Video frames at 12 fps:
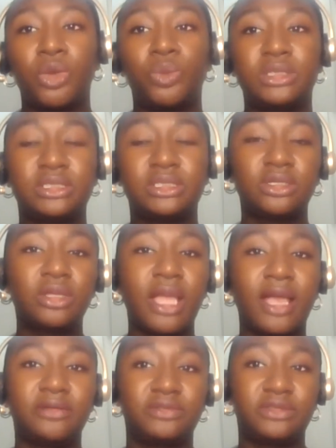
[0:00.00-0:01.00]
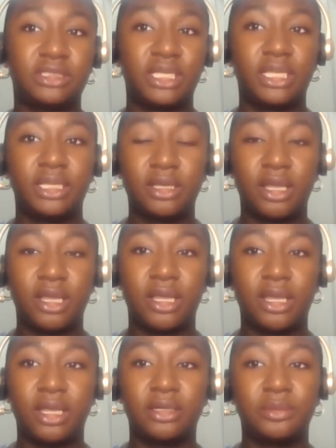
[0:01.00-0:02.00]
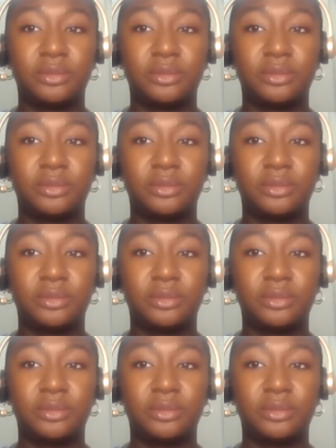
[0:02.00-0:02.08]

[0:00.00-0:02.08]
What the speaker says: we still have to take an